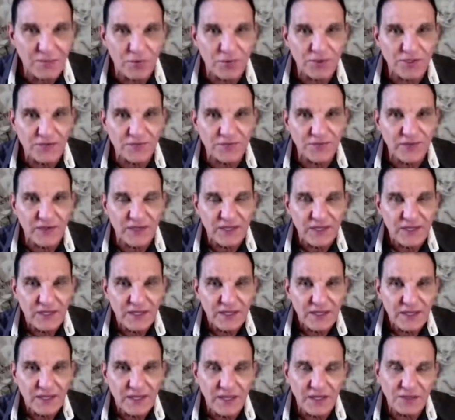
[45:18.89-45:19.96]
I wonder if he
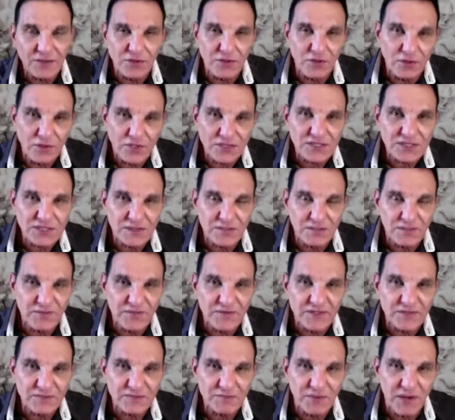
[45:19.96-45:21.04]
kind of lost some of
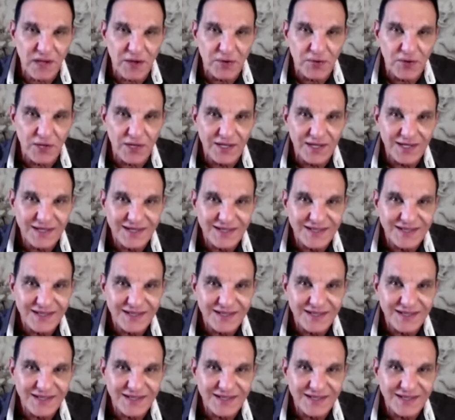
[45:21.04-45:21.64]
his power.